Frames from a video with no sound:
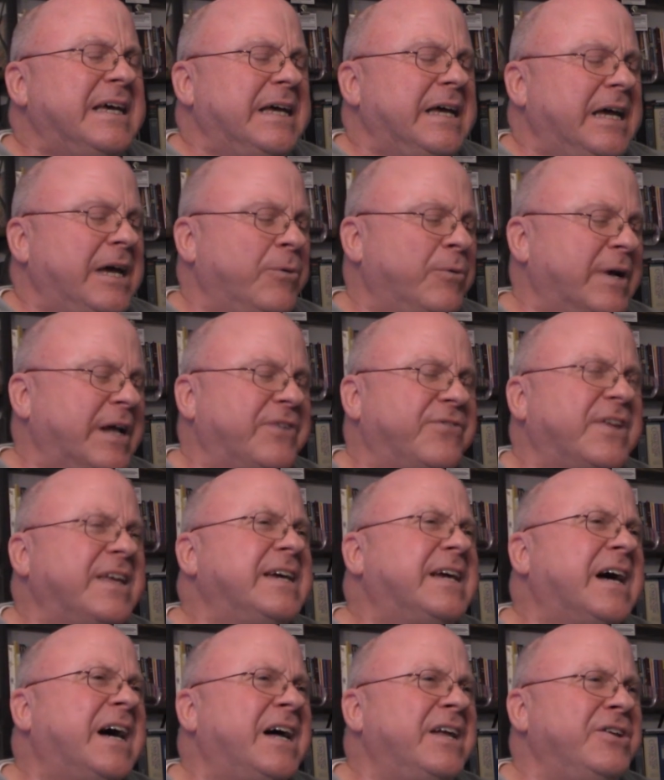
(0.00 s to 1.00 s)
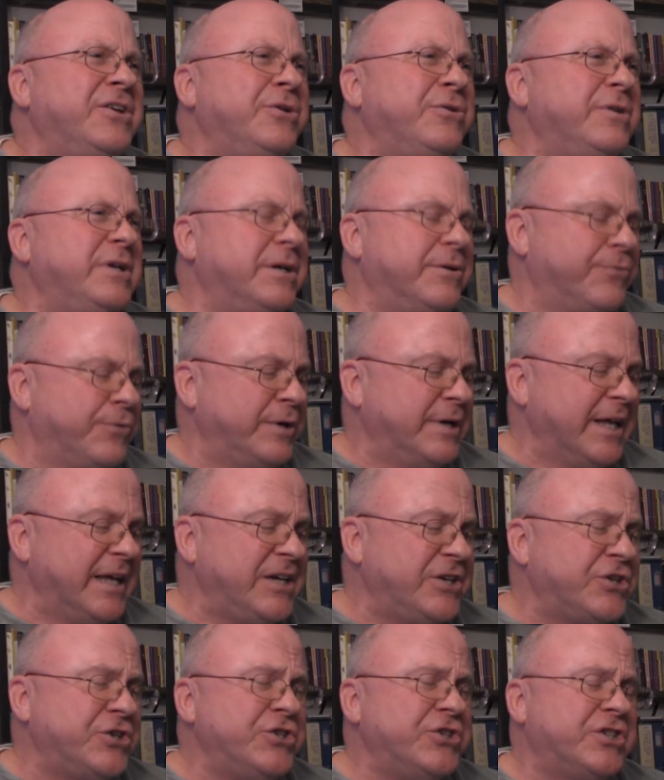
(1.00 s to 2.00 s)
And when I say continuity of
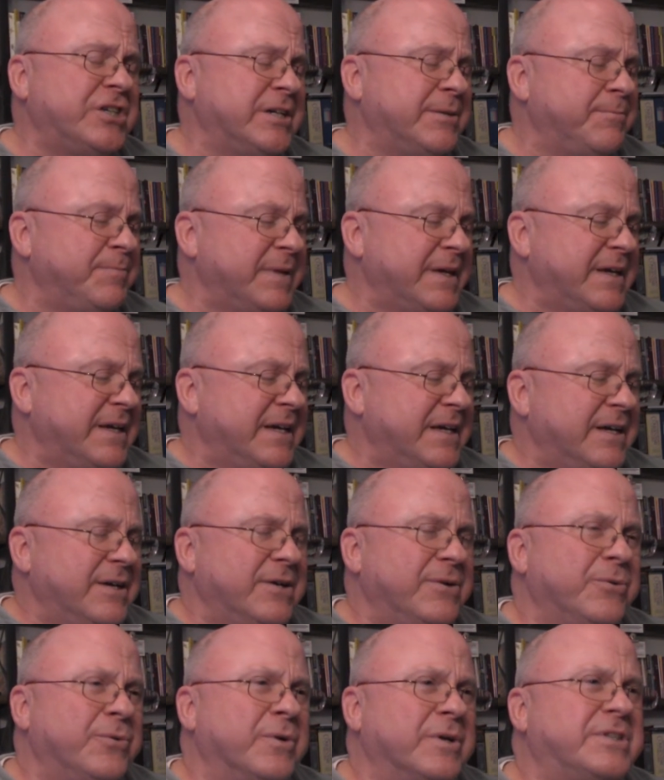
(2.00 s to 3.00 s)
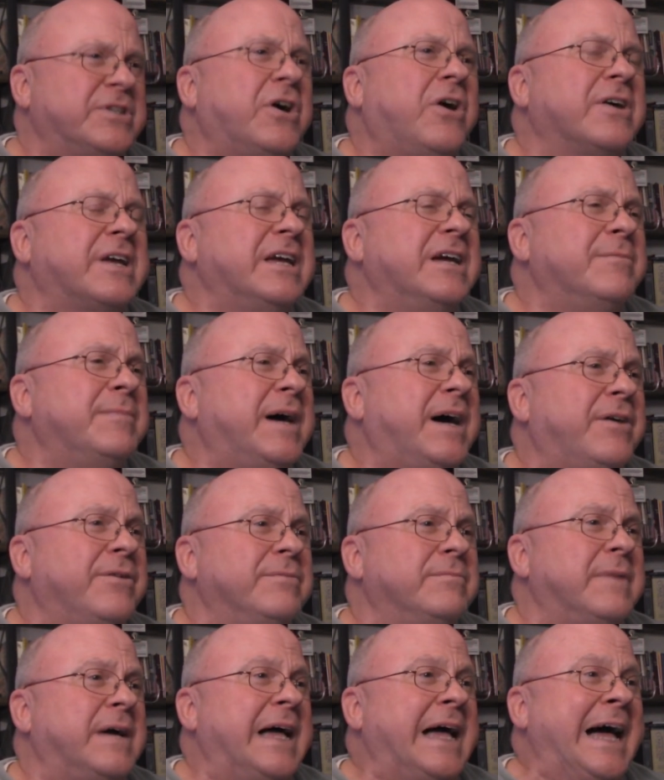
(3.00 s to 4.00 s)
relationship, we're talking
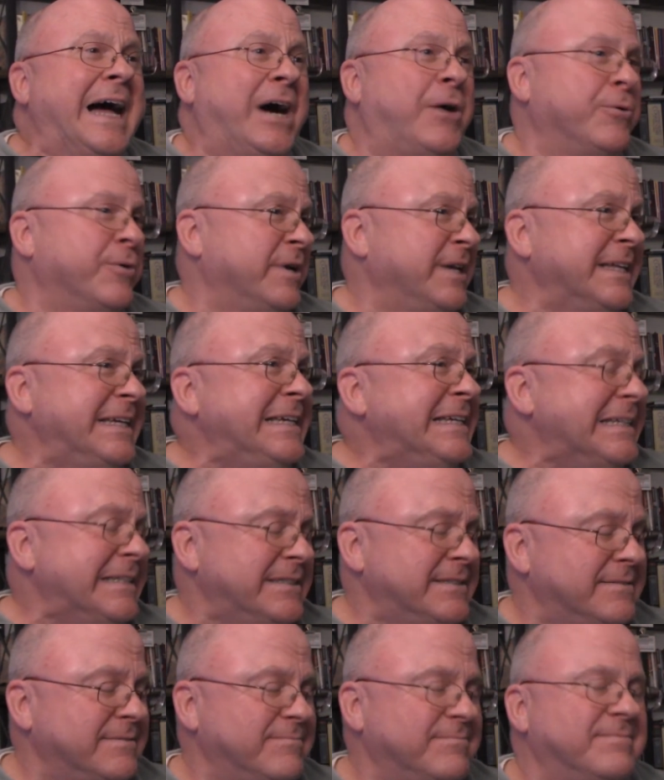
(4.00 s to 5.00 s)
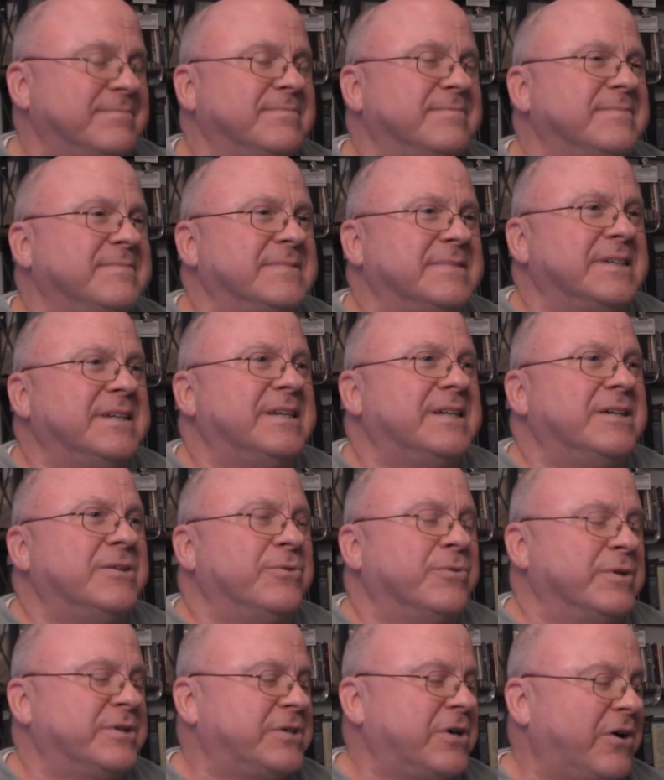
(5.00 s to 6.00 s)
about hourly.
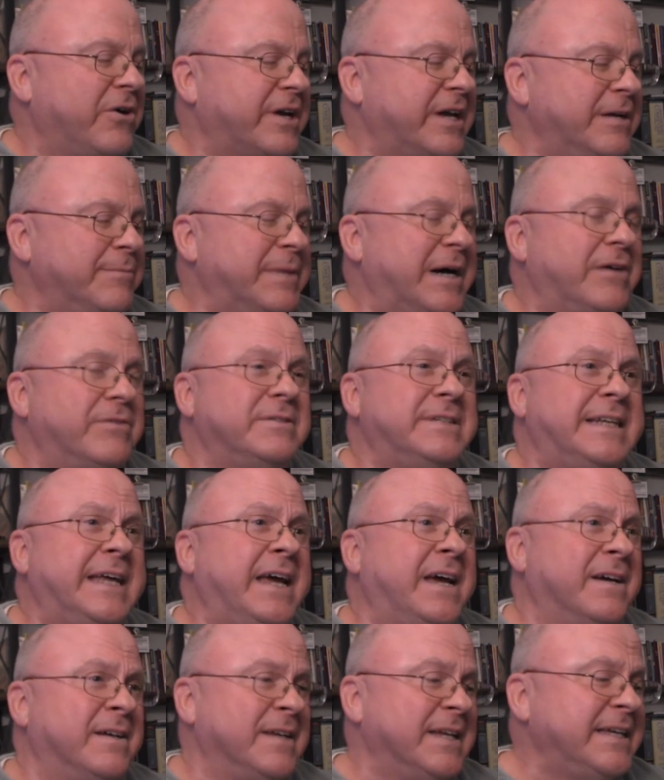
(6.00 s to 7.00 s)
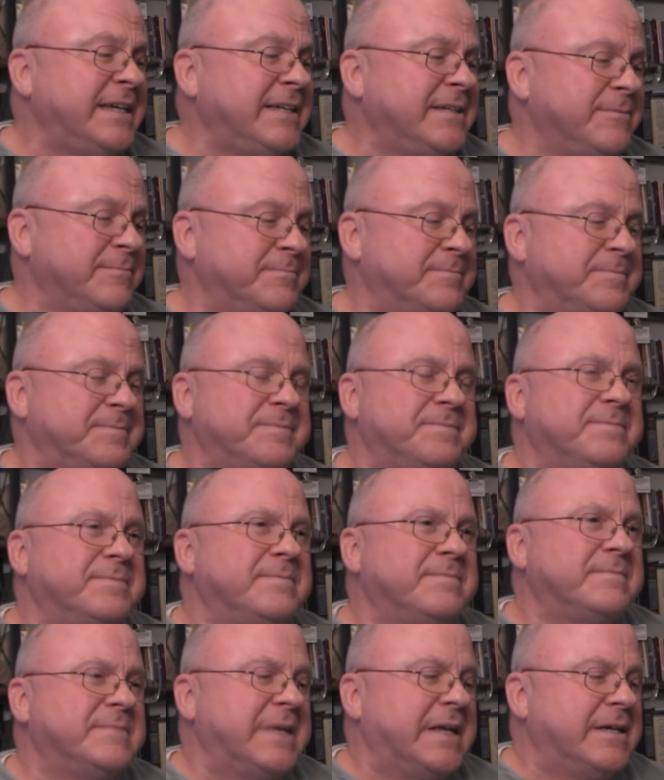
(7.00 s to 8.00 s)
We're talking about daily.
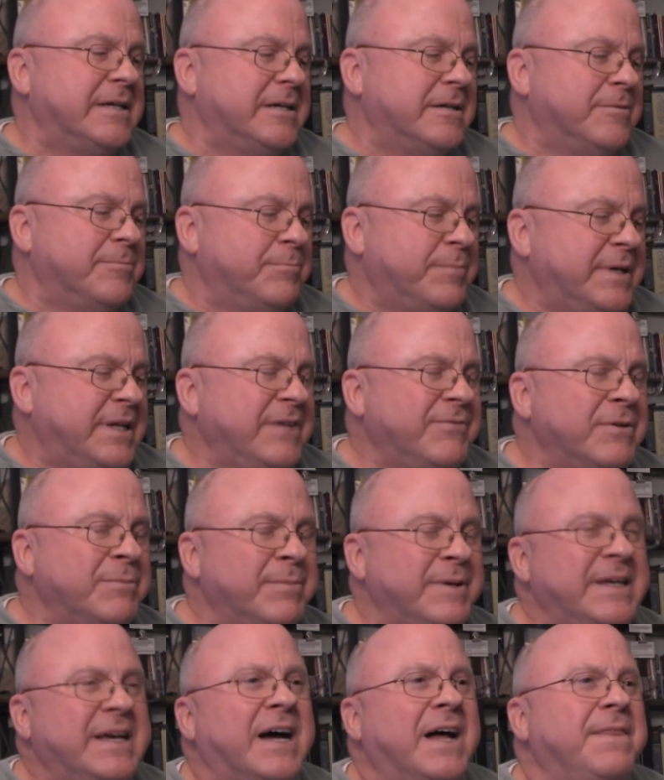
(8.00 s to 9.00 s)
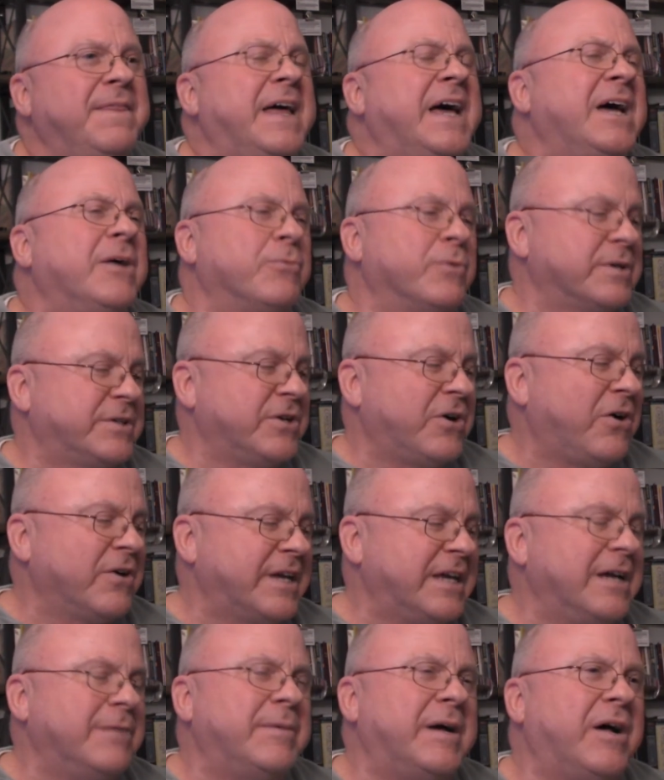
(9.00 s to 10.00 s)
But even beyond that, we're
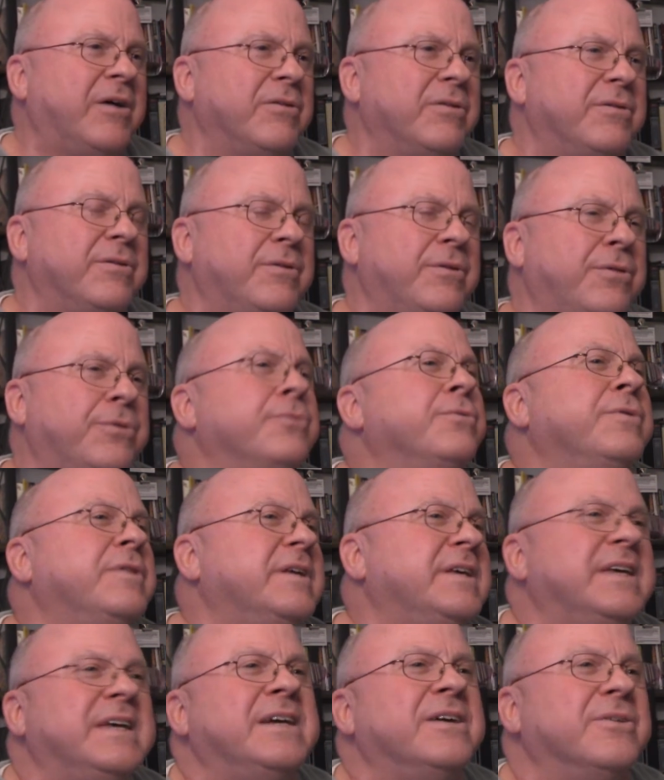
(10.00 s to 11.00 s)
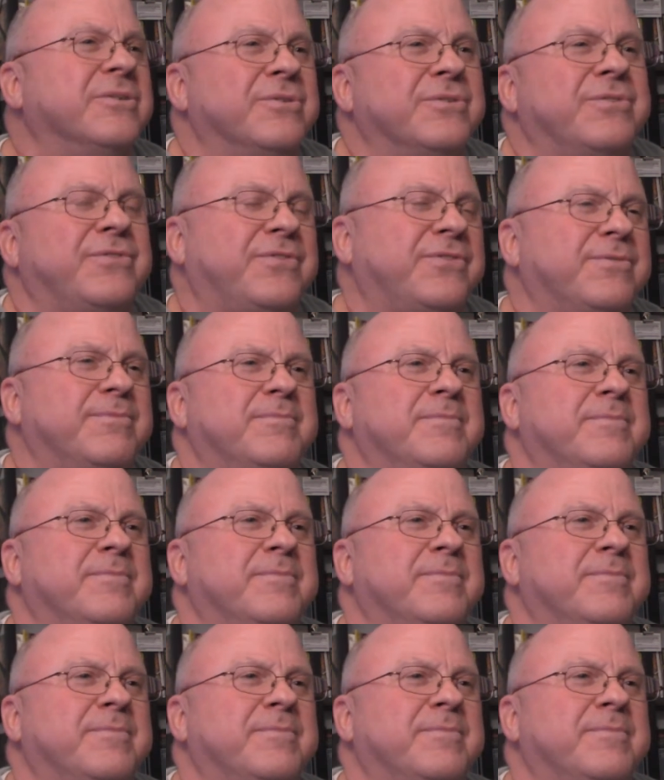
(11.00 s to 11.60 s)
talking about through the years.